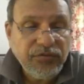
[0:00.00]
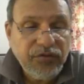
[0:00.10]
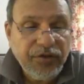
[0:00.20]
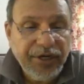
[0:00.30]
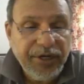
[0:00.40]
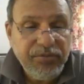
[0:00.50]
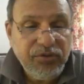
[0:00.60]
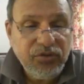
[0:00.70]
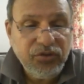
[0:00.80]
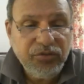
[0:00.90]
for
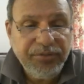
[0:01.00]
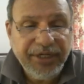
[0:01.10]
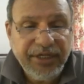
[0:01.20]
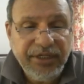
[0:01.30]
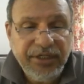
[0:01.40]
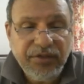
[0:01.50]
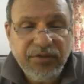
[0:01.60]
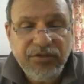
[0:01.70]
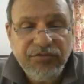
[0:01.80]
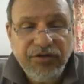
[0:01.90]
m2, you may get the
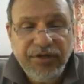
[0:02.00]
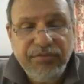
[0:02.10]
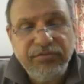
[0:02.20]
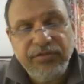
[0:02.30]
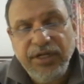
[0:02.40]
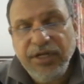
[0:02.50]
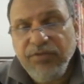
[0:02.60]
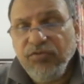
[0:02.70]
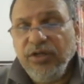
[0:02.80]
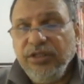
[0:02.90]
equation for
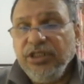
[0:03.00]
m1.